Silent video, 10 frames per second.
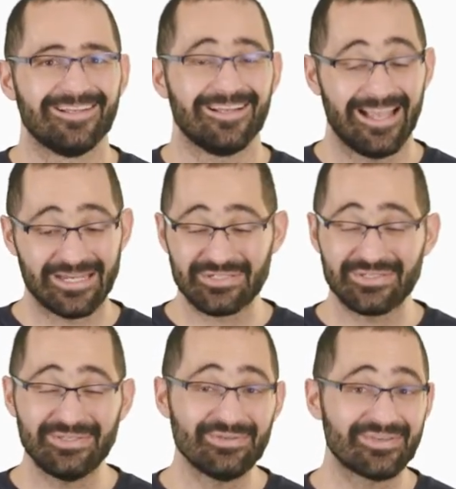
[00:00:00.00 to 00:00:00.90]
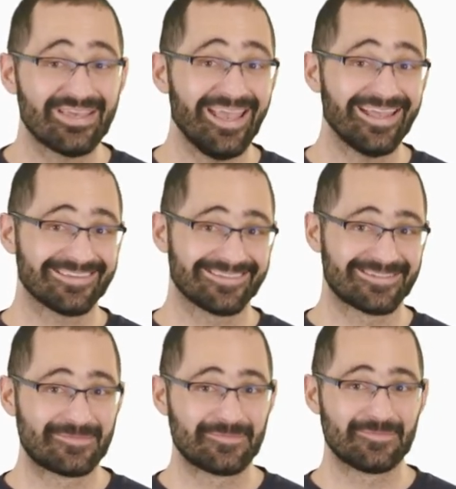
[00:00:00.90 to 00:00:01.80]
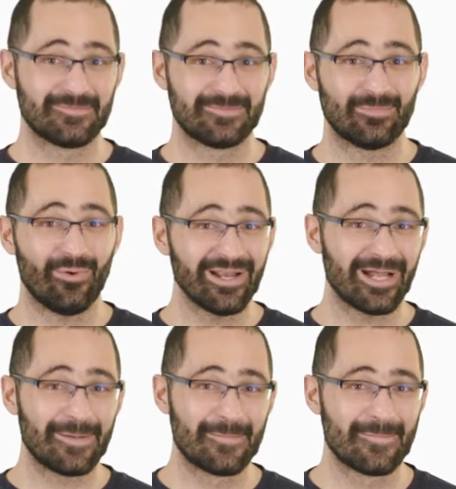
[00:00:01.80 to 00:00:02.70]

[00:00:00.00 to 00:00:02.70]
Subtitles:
Actually, you can't. Why not?